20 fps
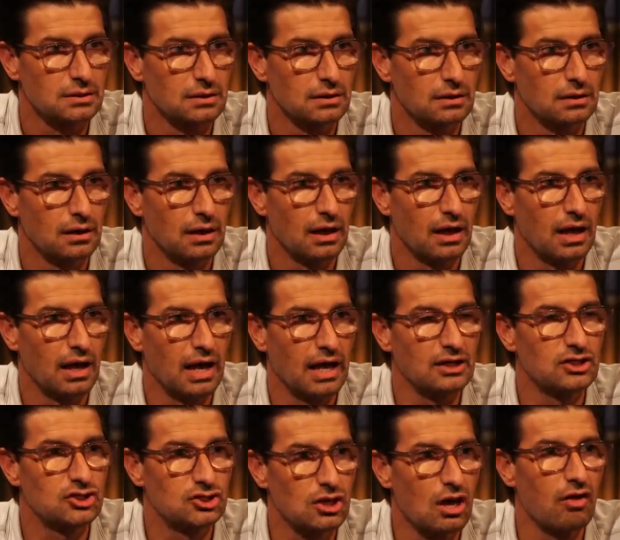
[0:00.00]
That's the one
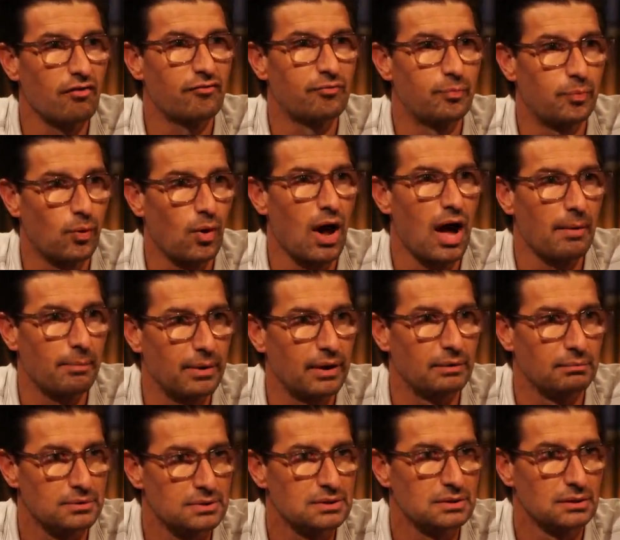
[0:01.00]
and thing that he
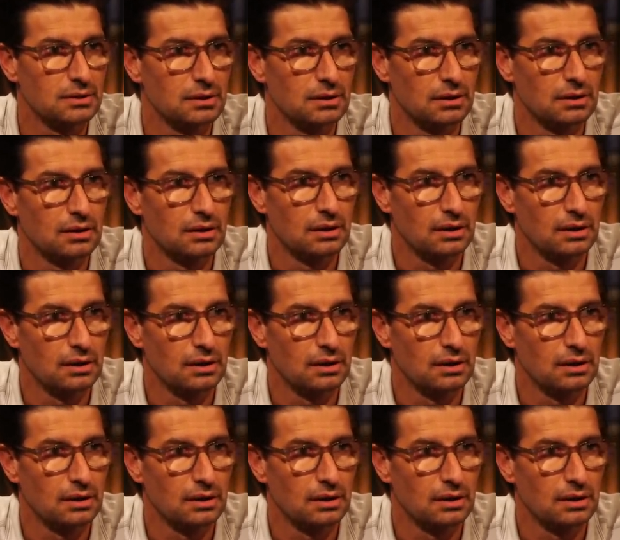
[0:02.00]
that, that he that he